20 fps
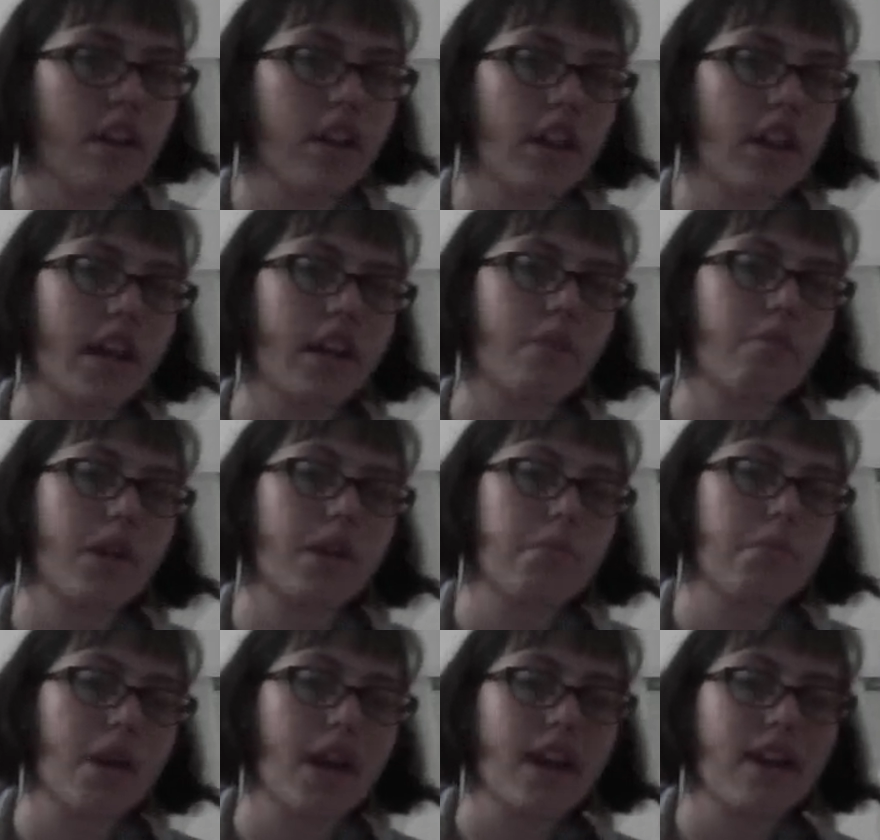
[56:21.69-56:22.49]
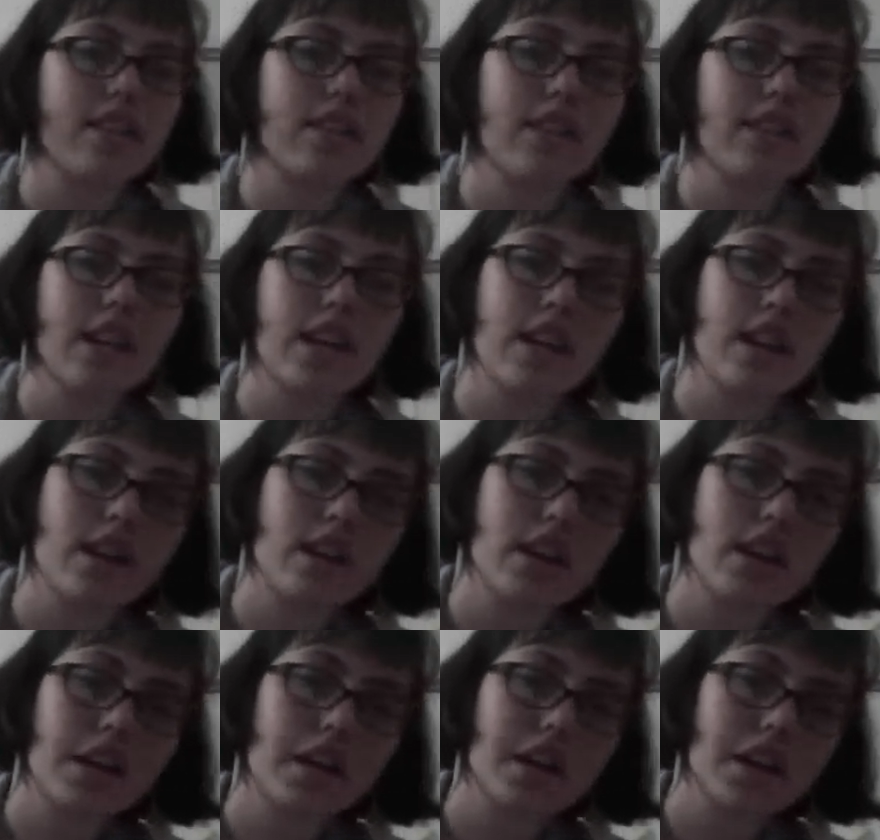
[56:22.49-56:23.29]
Like we may think,
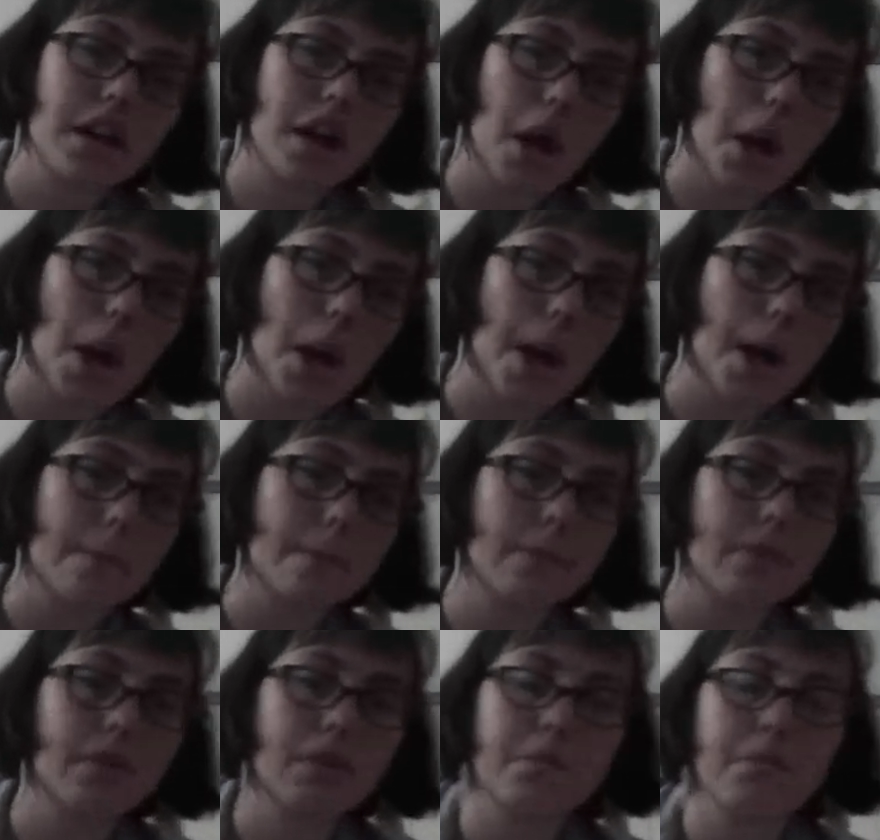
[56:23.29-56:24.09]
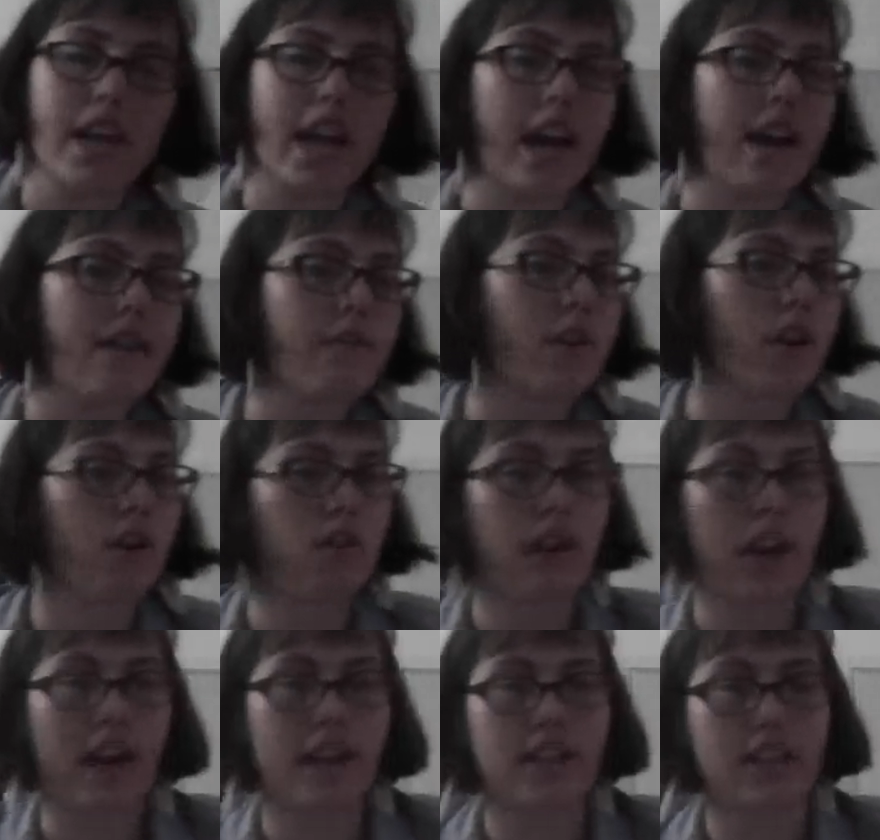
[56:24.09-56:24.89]
we may have our
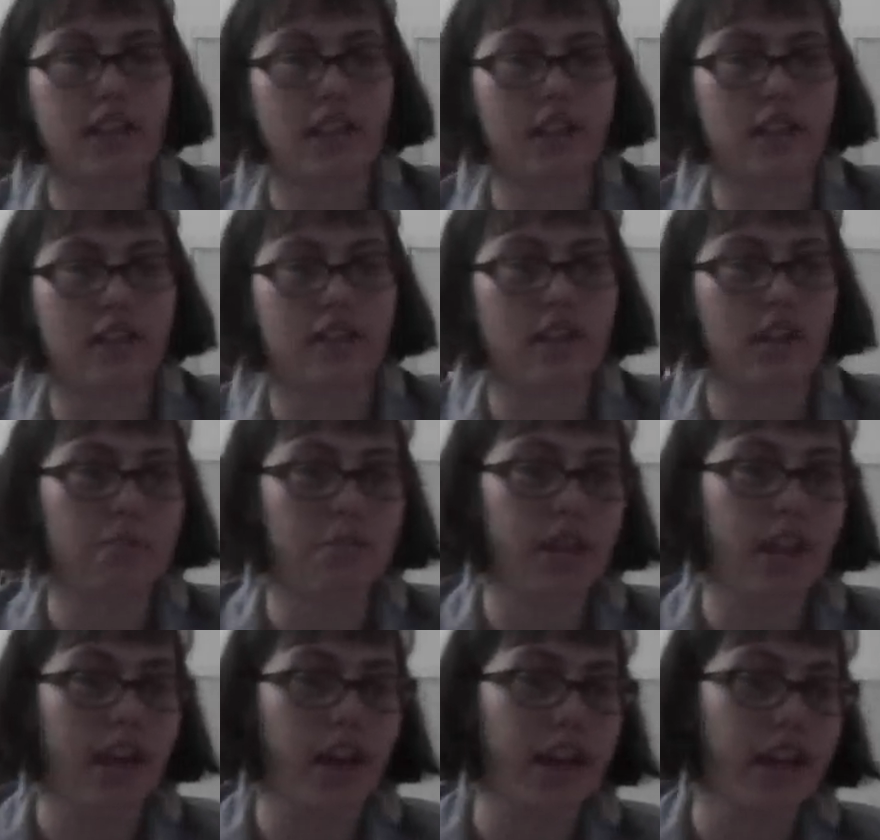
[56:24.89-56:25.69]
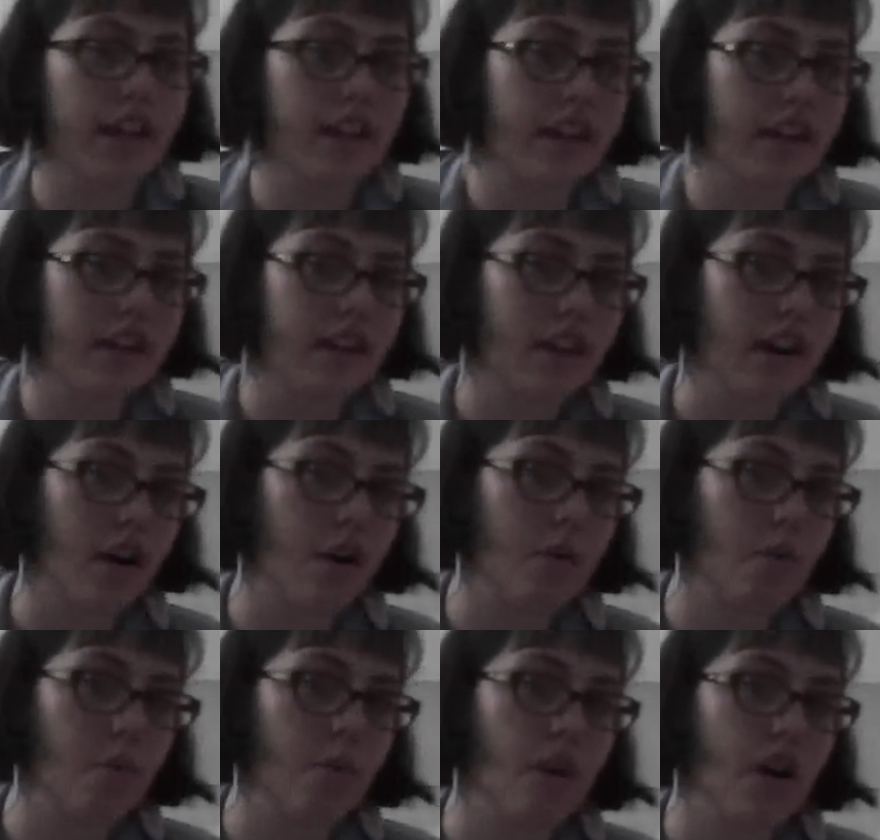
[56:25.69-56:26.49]
own idealism, like
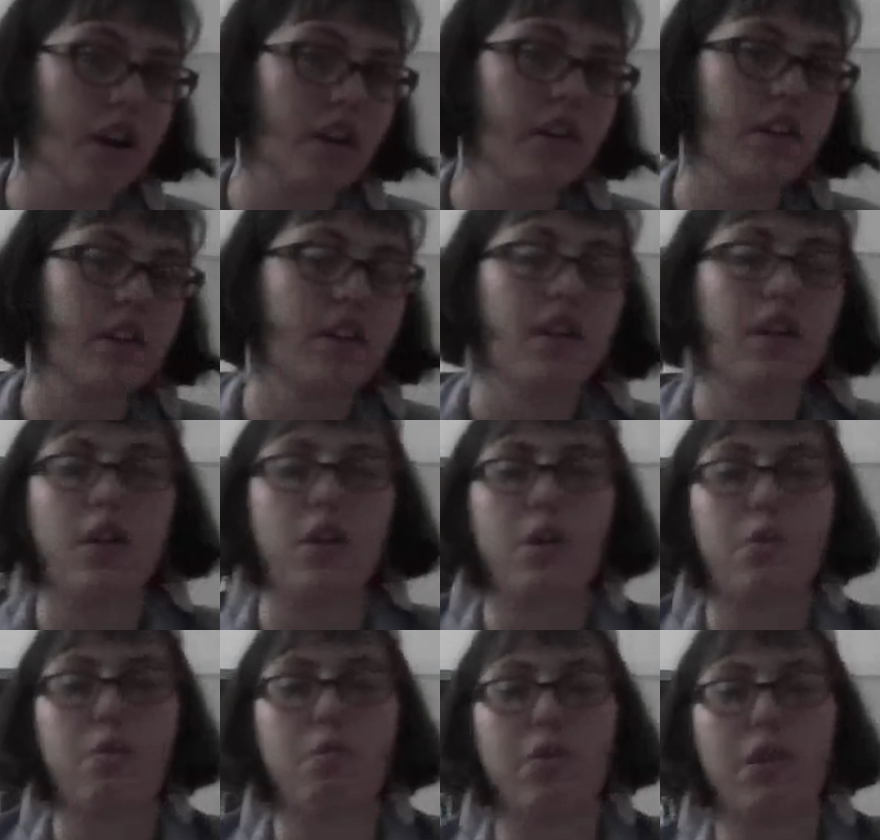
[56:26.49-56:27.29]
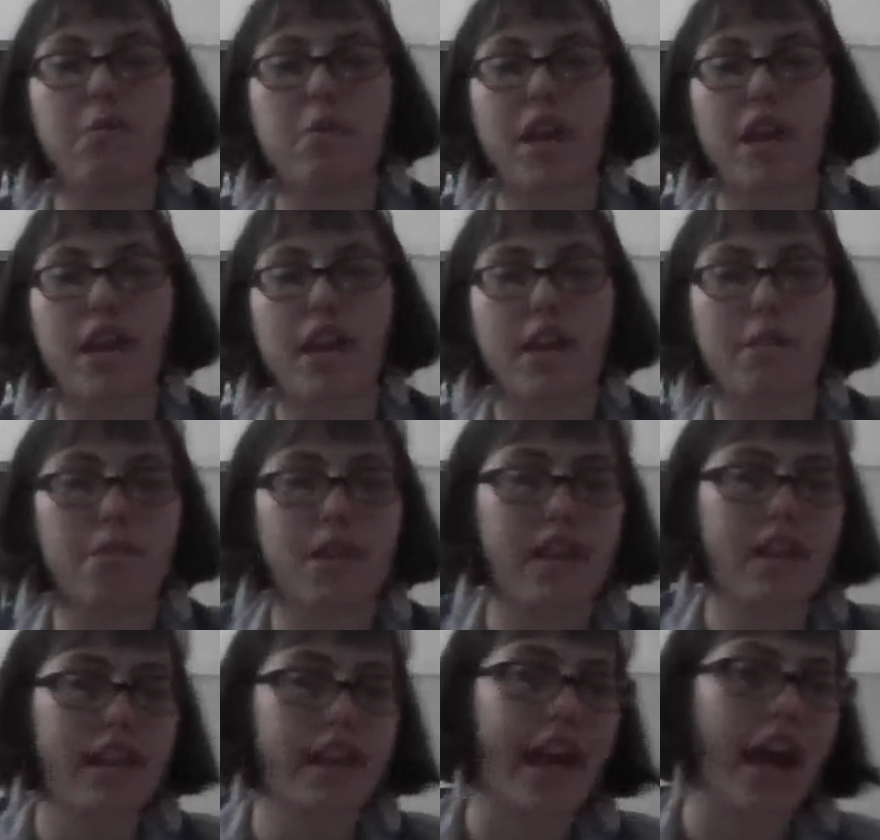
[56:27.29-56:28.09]
a 1. We may
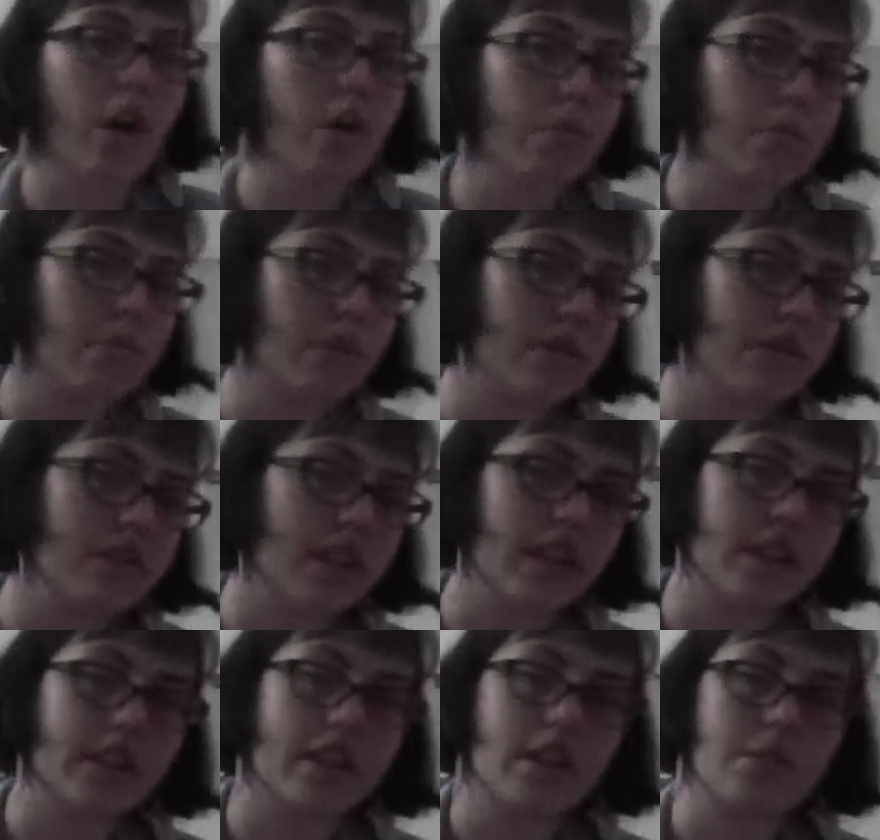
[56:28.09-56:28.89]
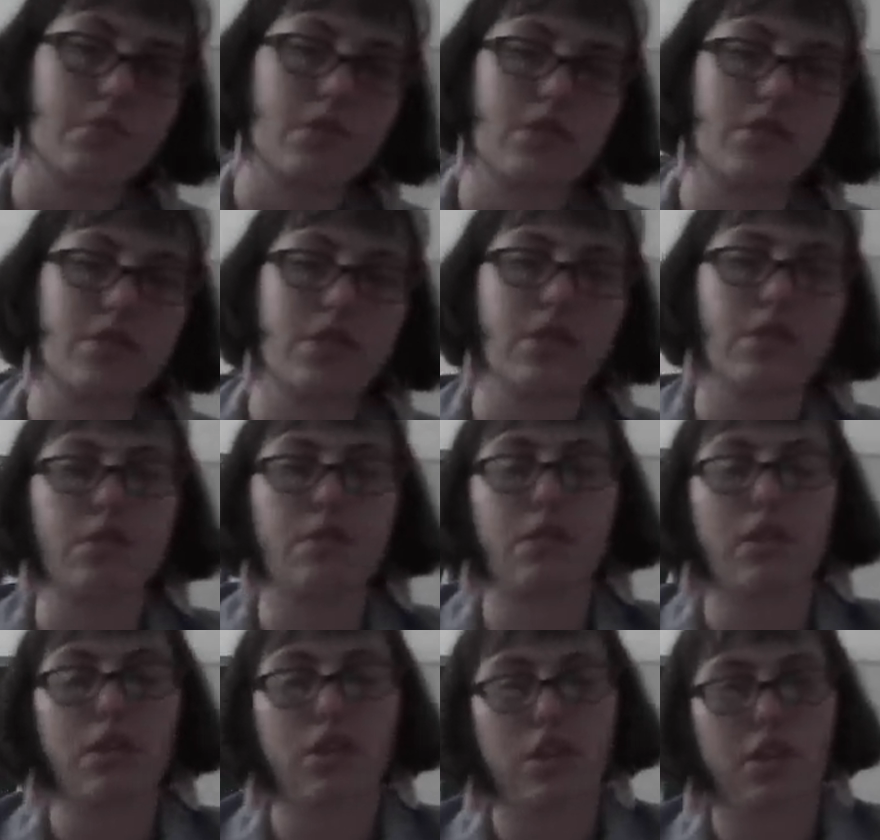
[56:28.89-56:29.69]
be helpers, like number
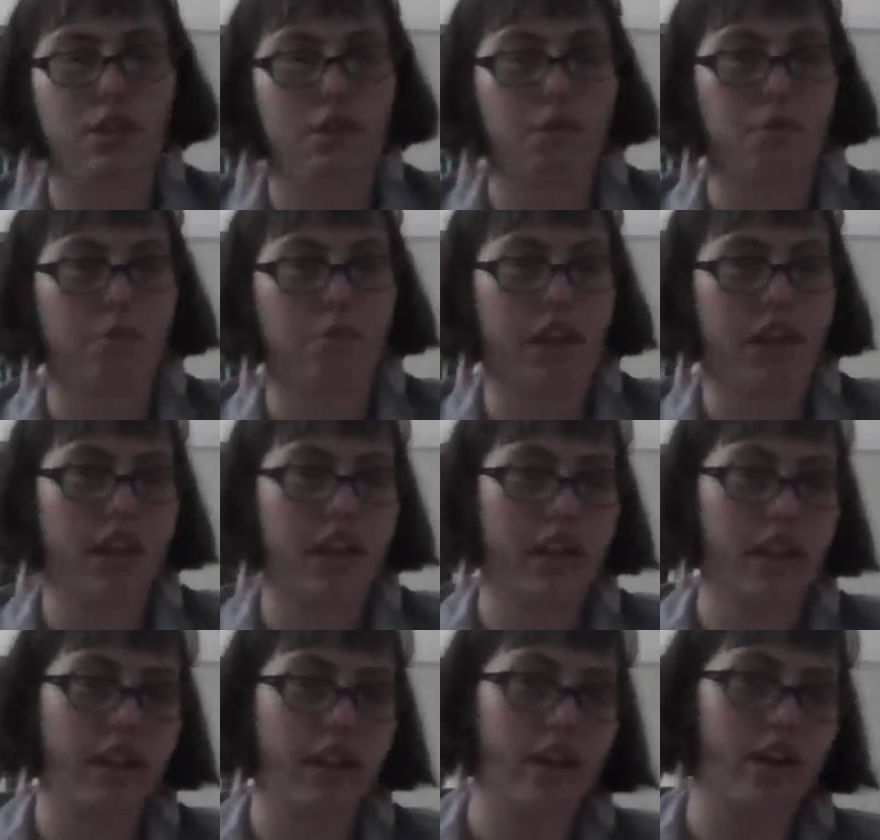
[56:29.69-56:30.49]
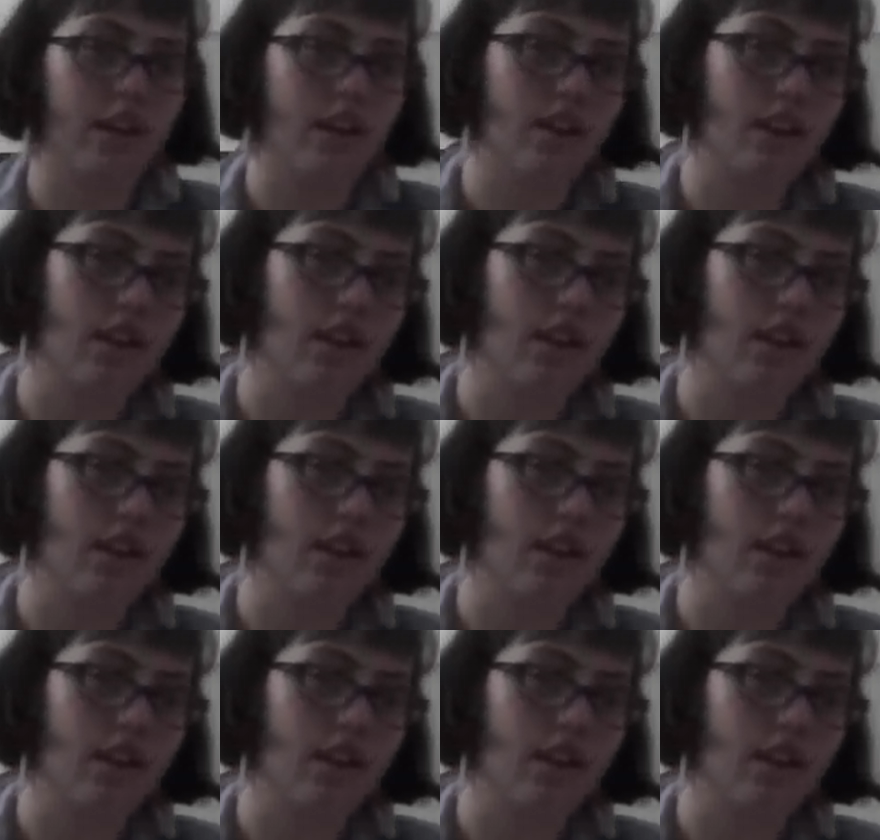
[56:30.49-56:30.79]
2. We